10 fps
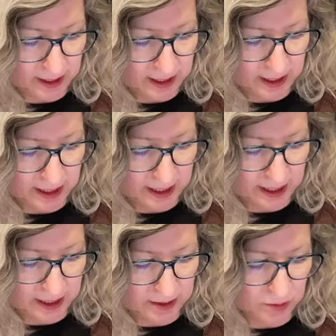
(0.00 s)

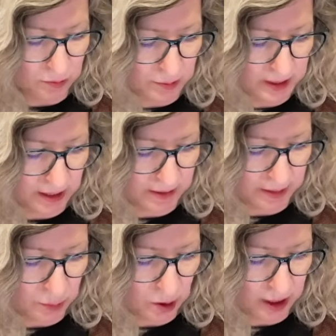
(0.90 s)
And whoops, that's
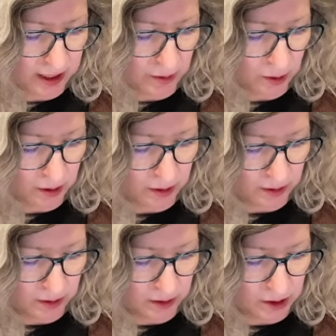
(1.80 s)
more like a
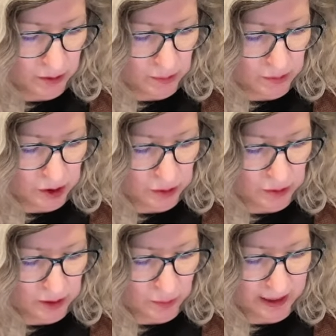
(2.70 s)
too
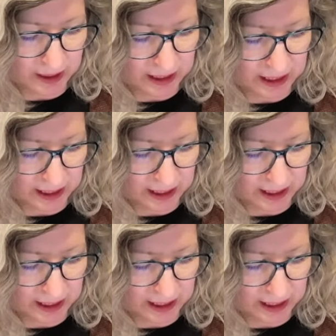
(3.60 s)
squiggly.